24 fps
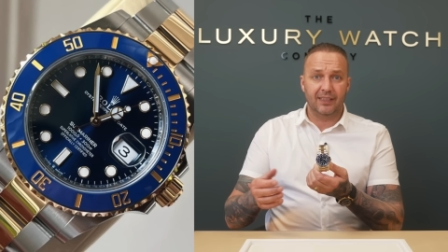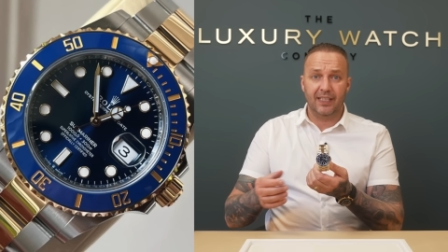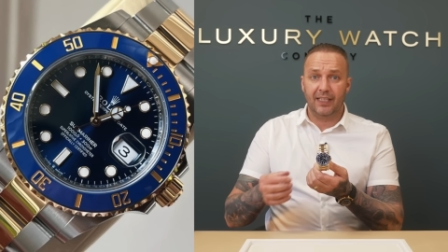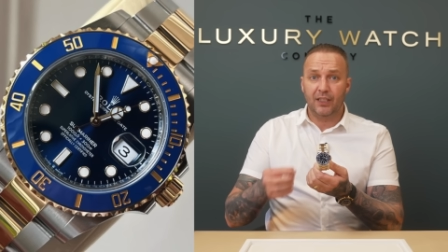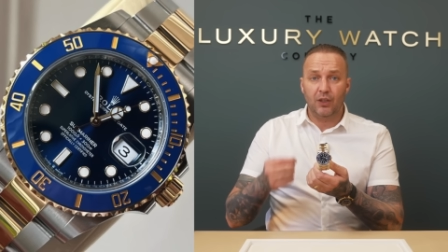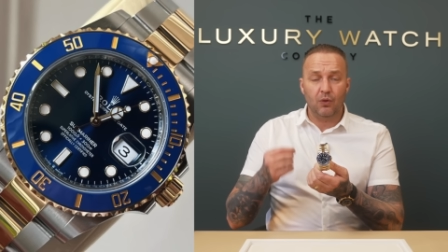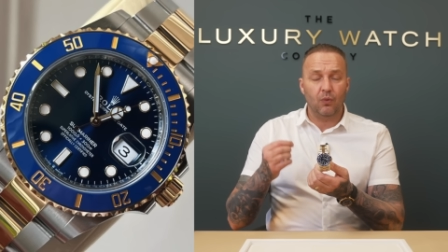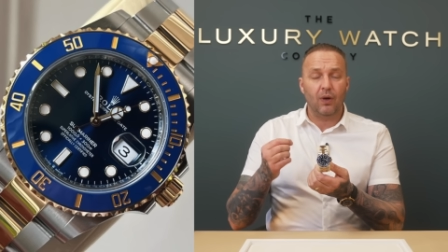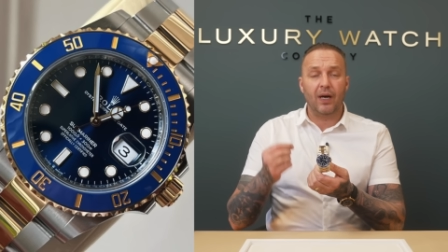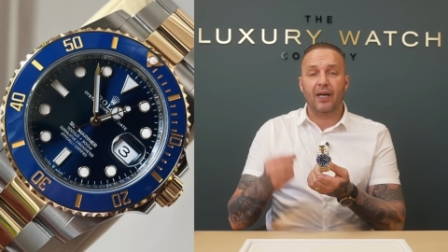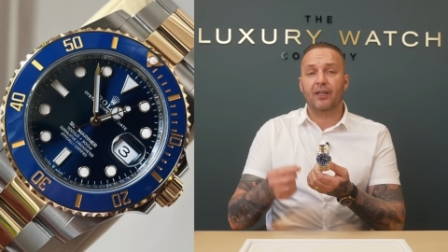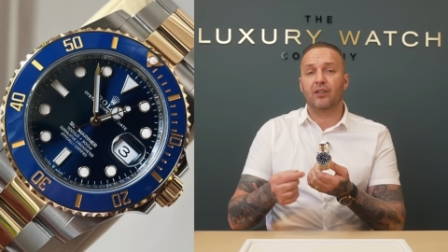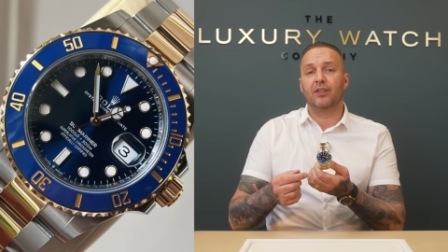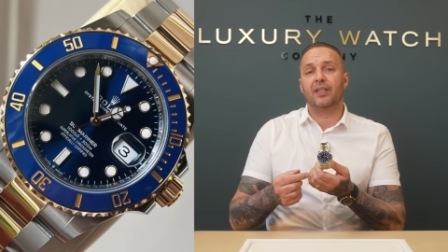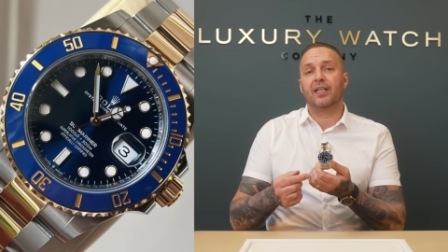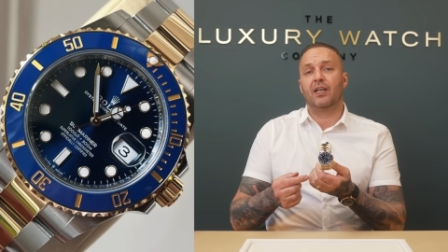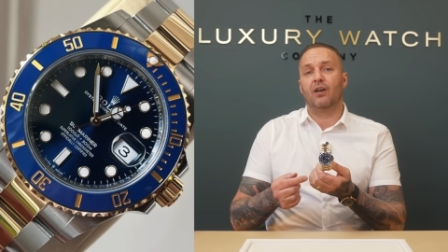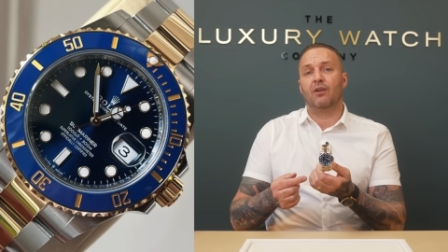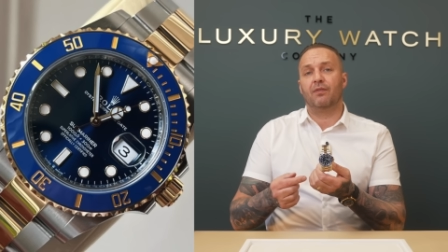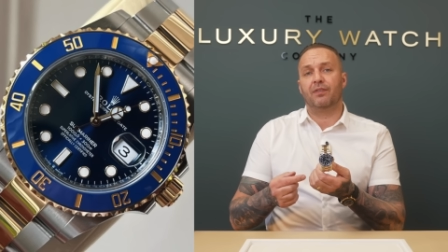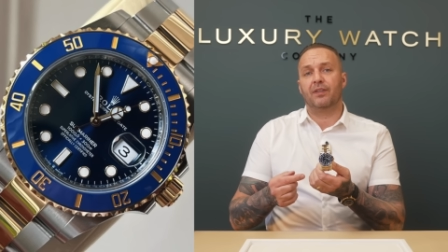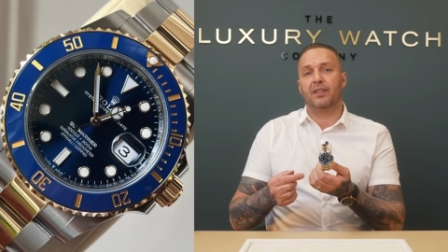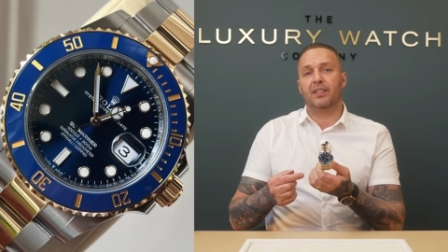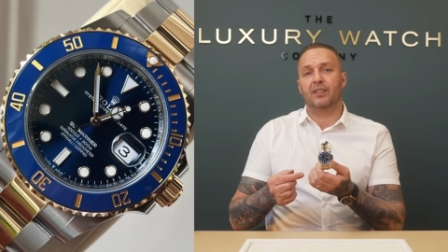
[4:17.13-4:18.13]
You are going to get
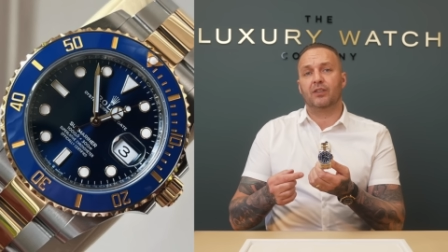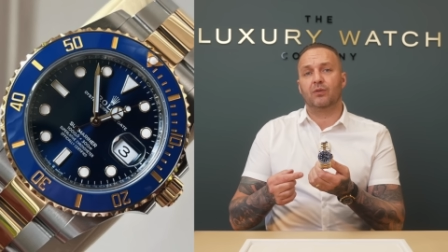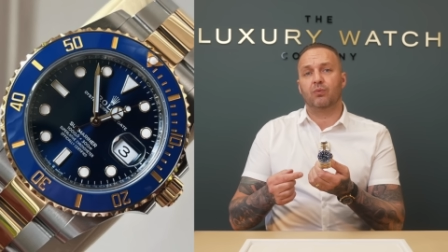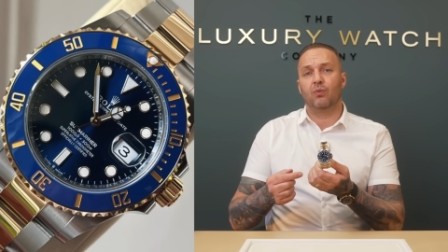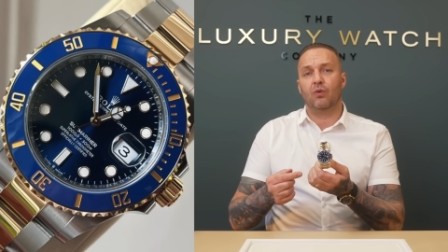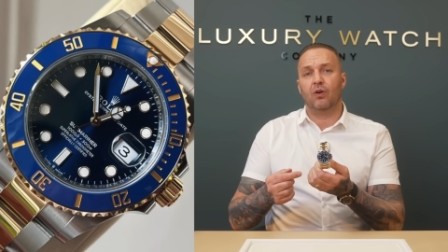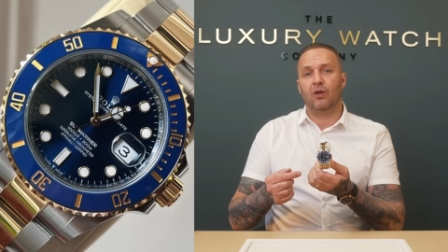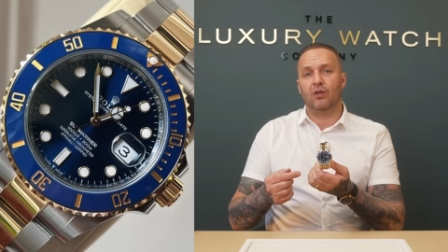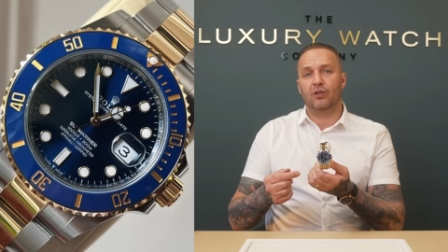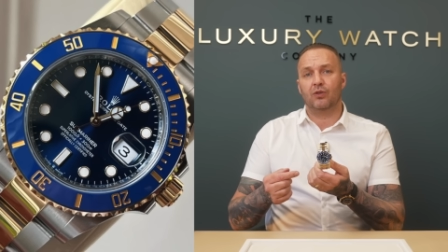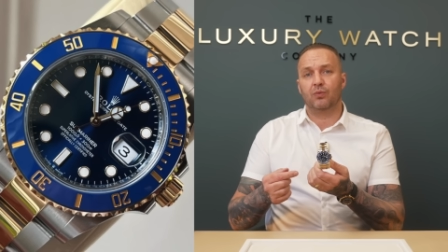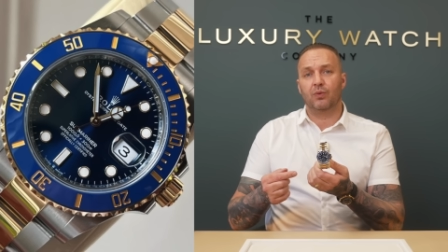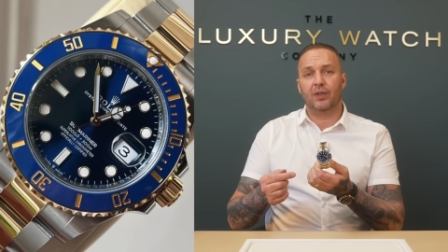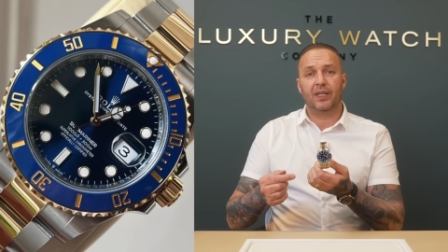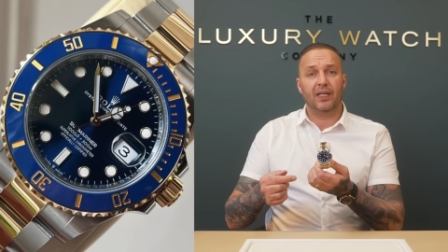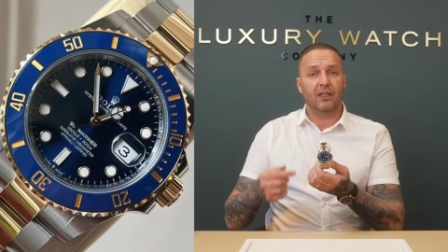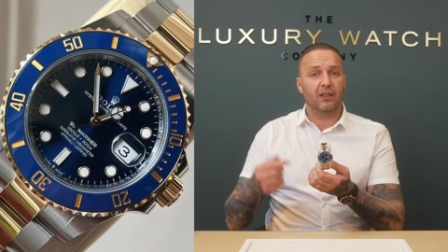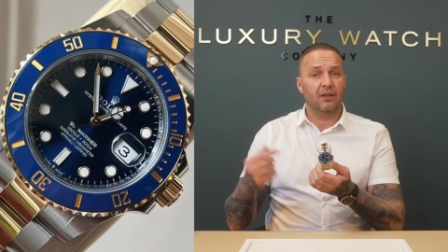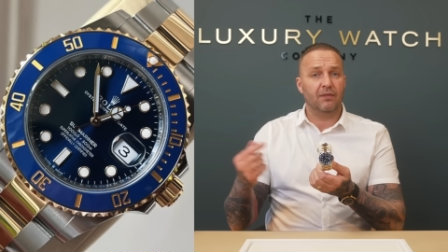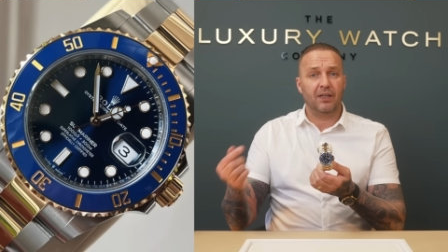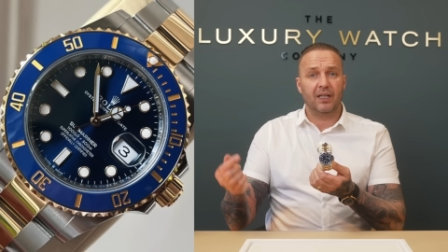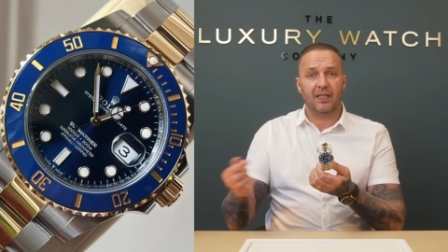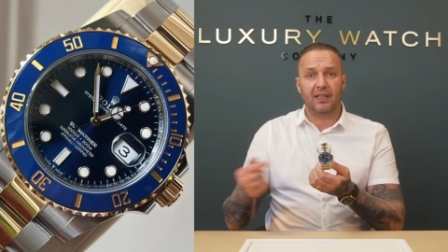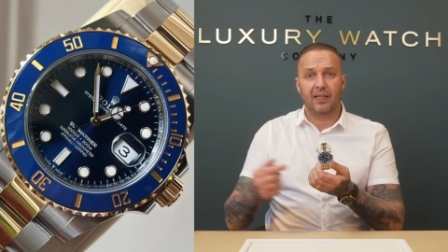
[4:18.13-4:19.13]
offered this watch. We get a
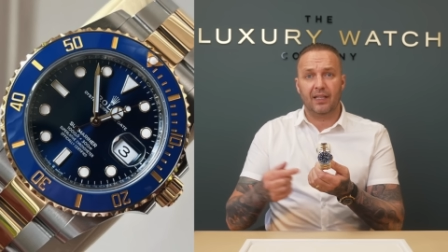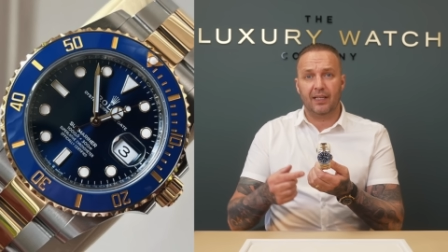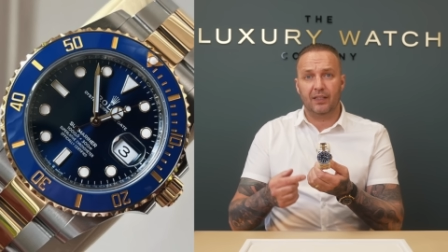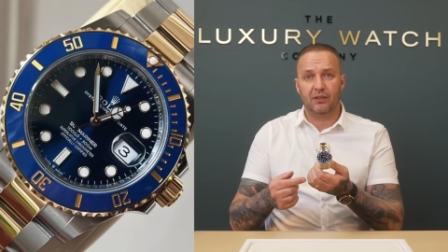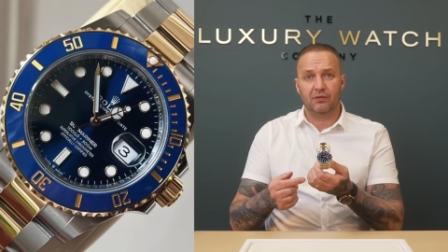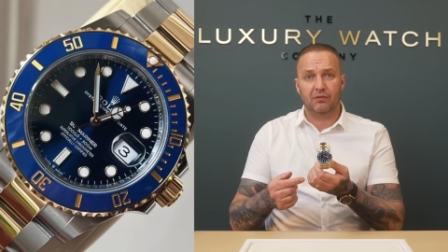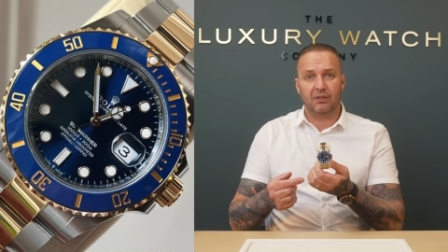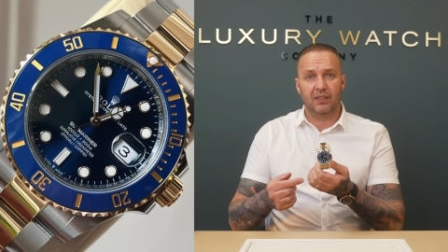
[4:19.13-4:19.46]
lot of our clients